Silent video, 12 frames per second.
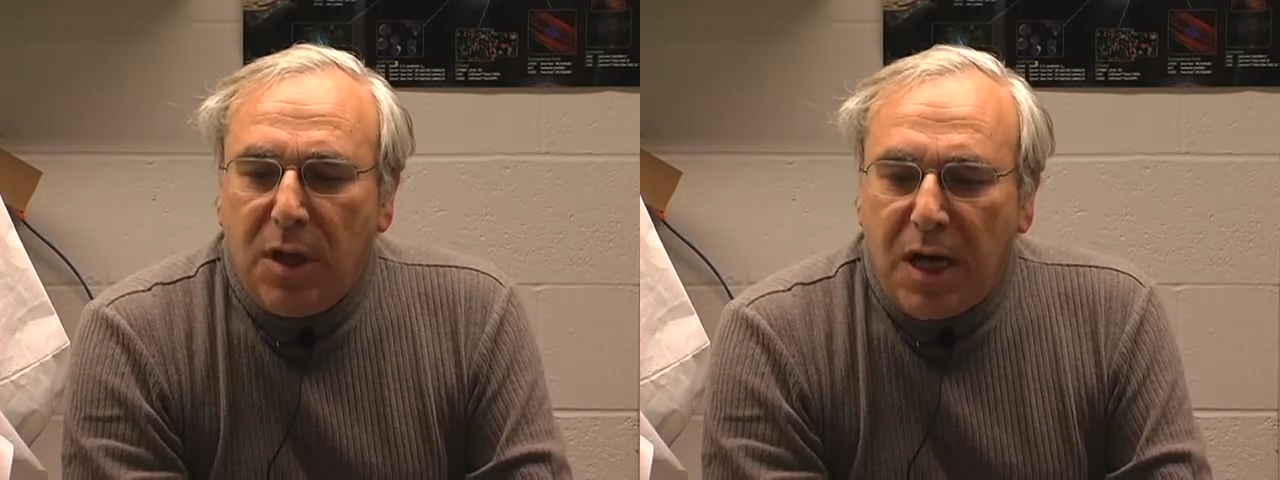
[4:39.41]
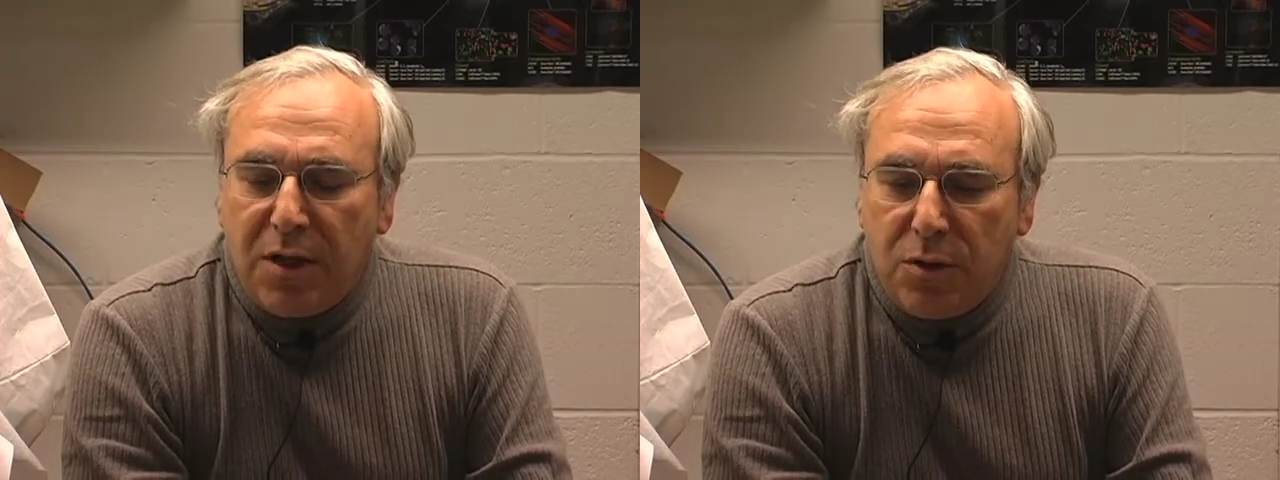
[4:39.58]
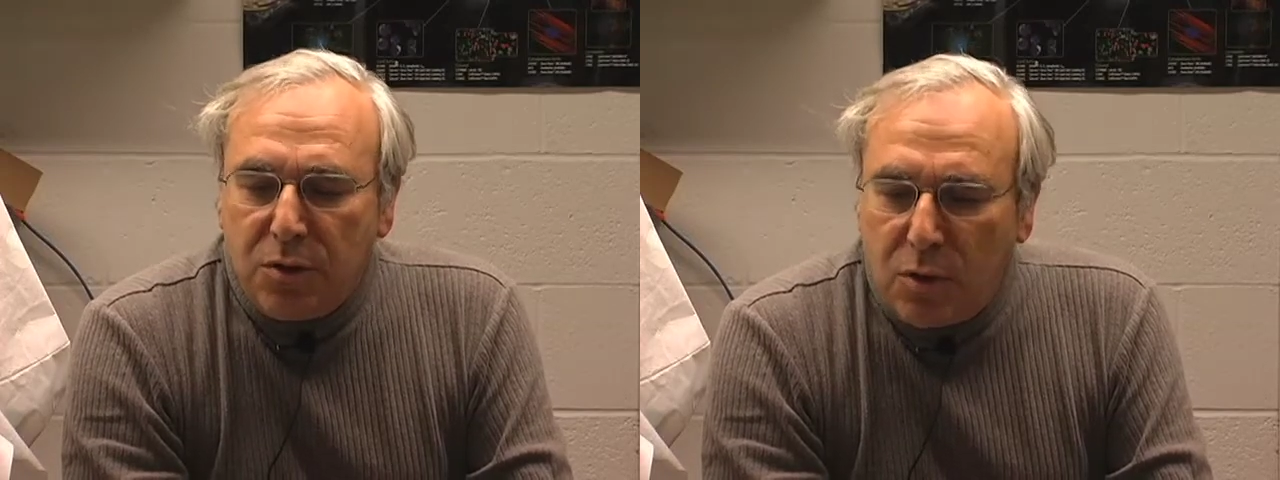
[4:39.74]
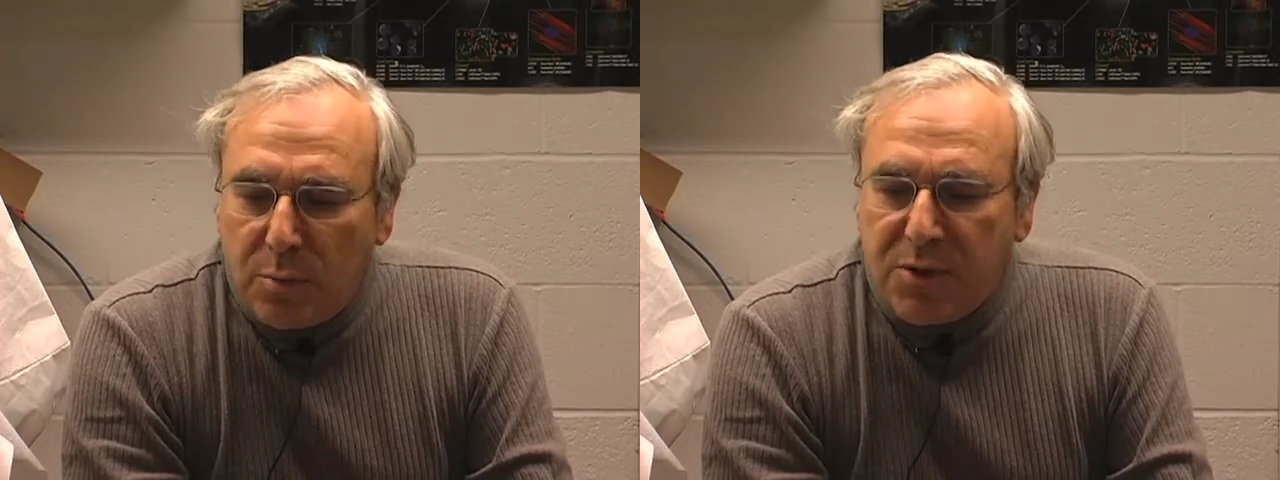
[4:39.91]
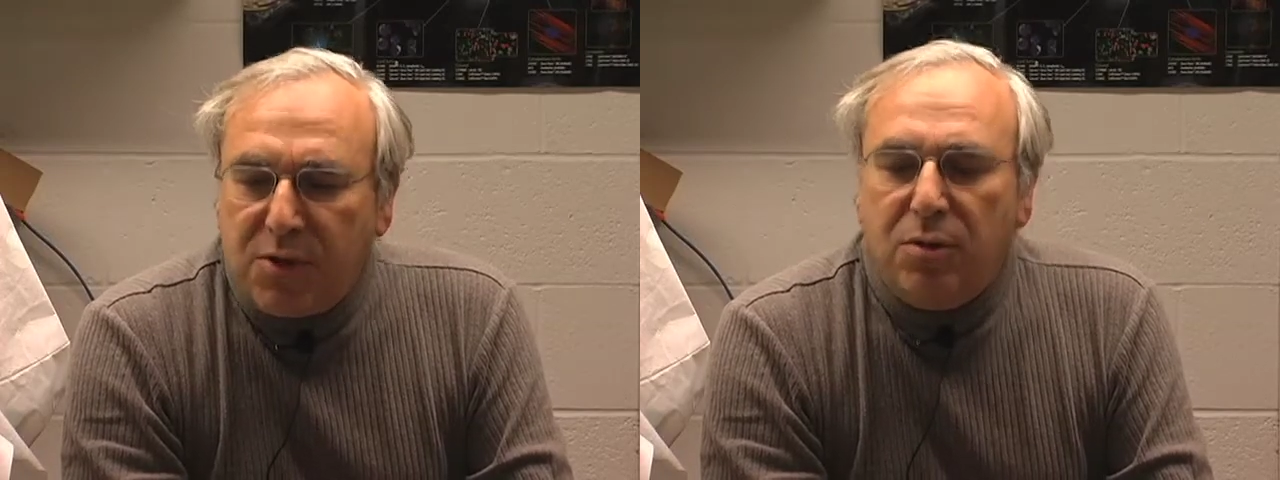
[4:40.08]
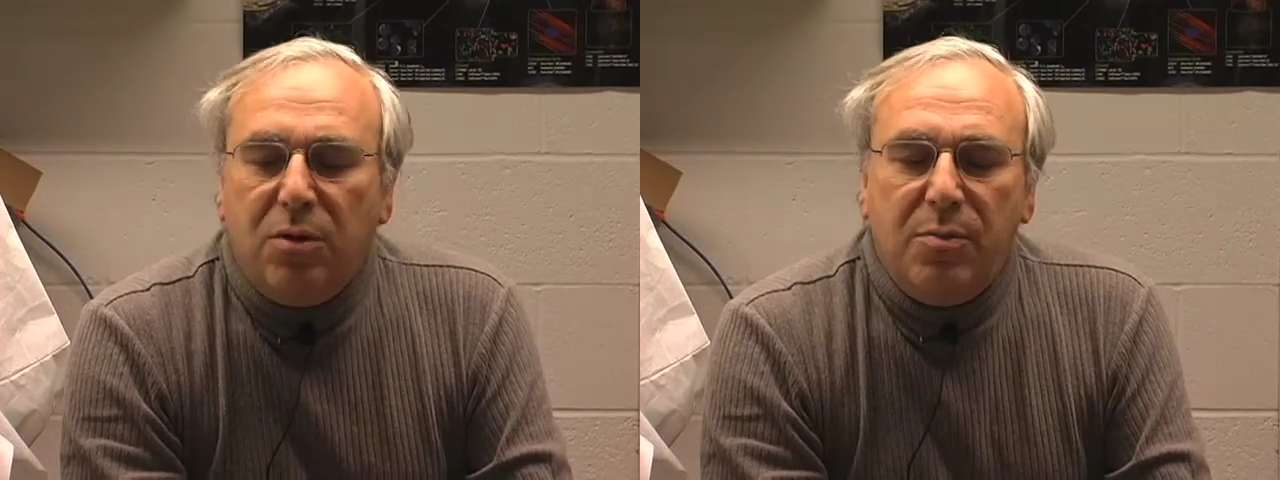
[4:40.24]
under normal
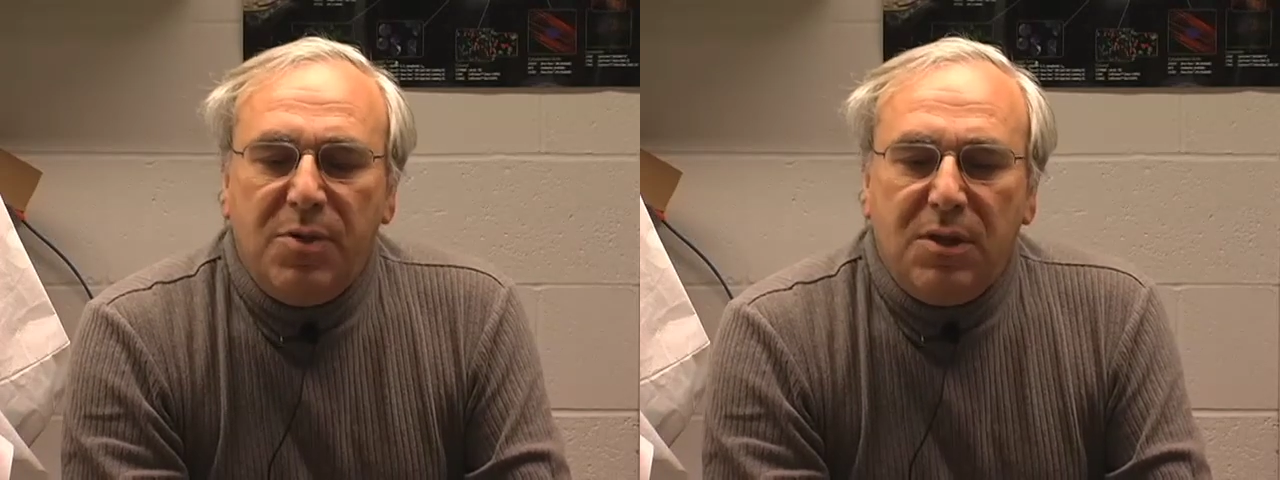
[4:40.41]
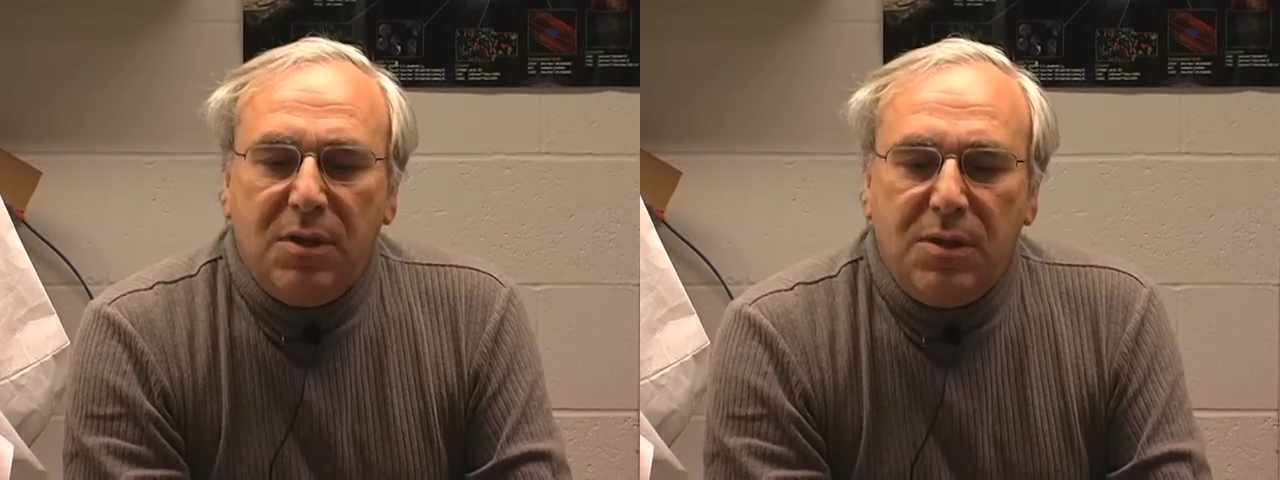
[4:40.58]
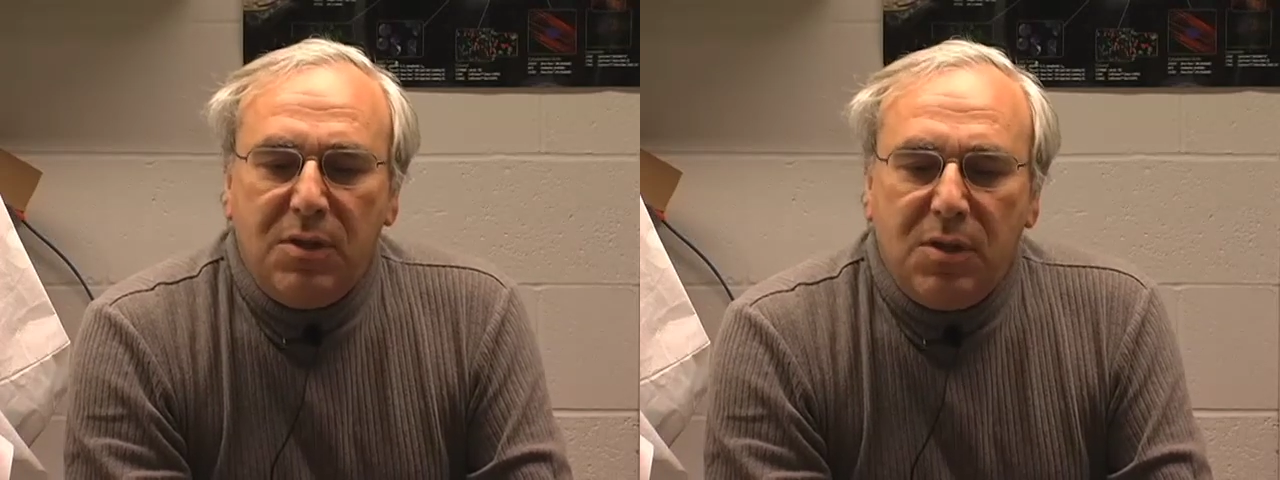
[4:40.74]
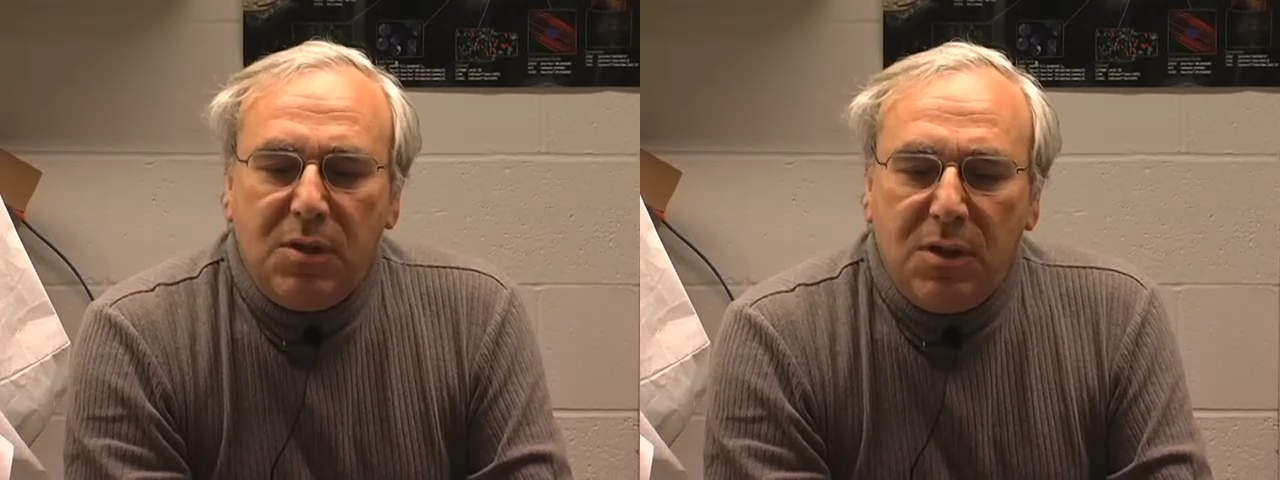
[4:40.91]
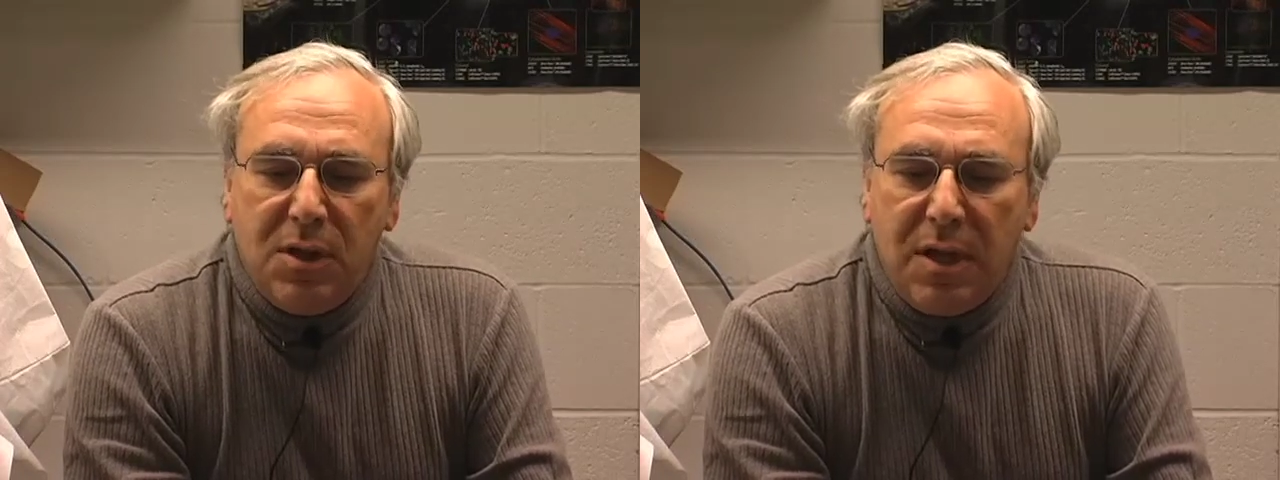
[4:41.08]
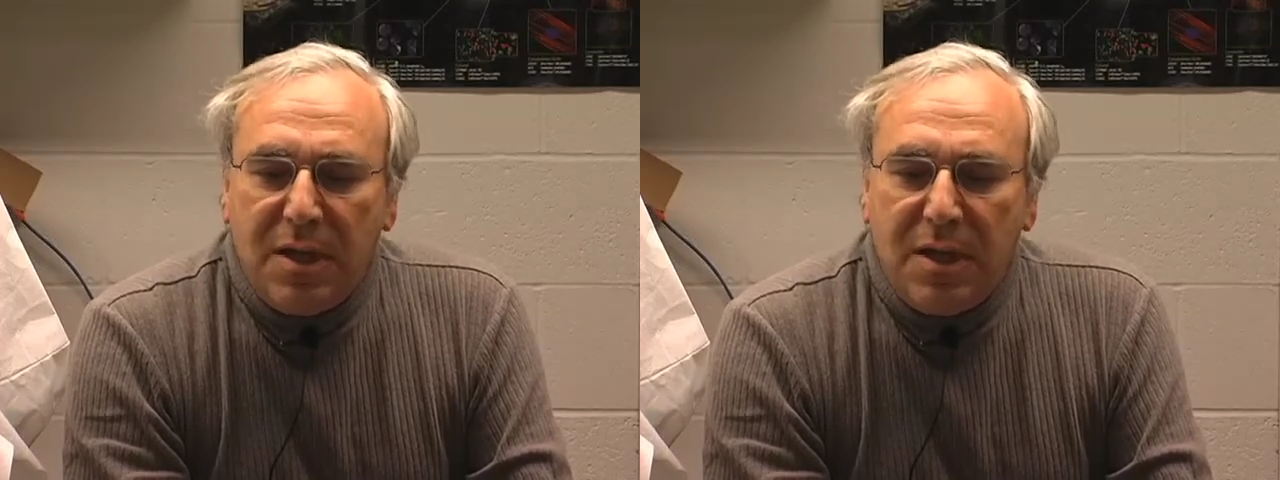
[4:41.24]
circumstances,